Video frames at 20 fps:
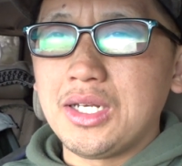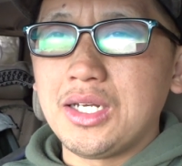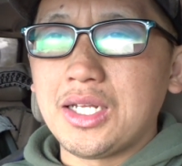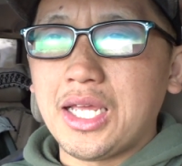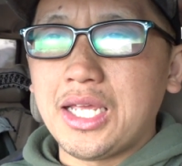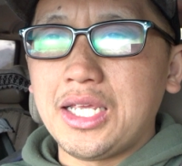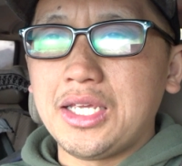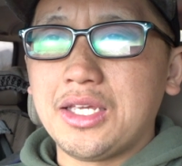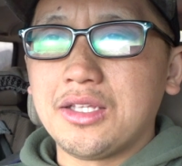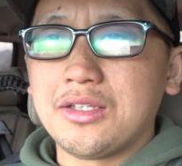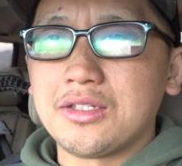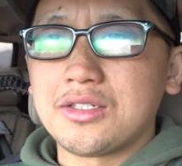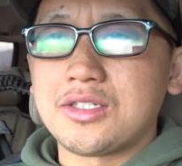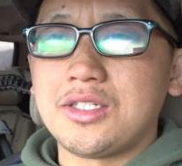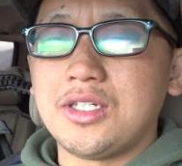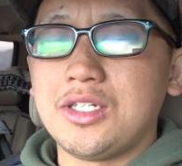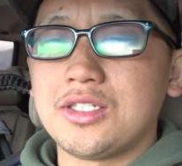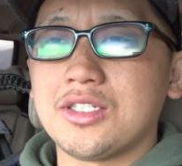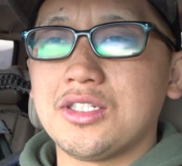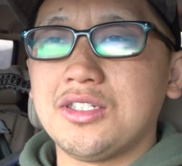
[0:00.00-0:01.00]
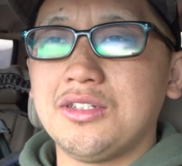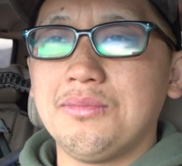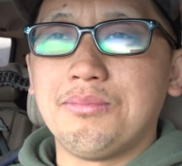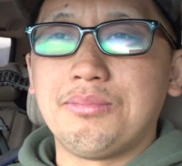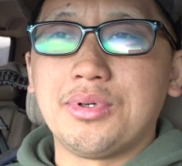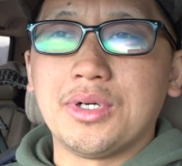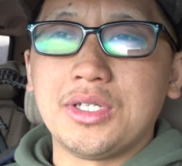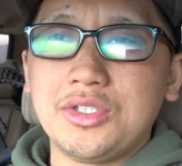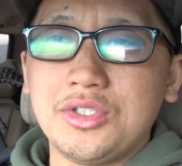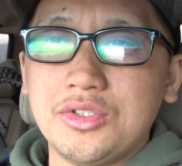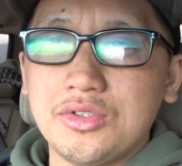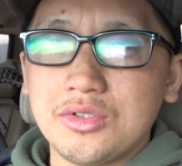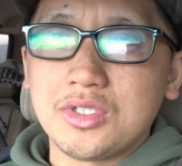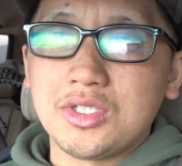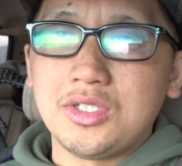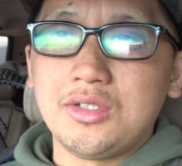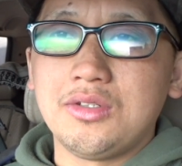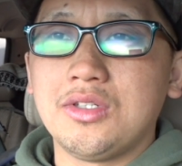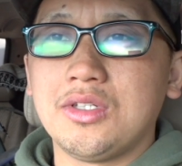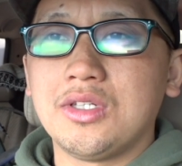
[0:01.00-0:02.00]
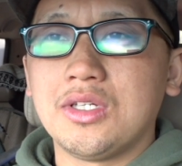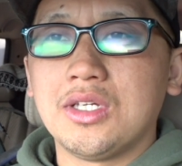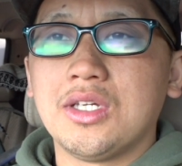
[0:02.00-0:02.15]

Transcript: late in the season, but newly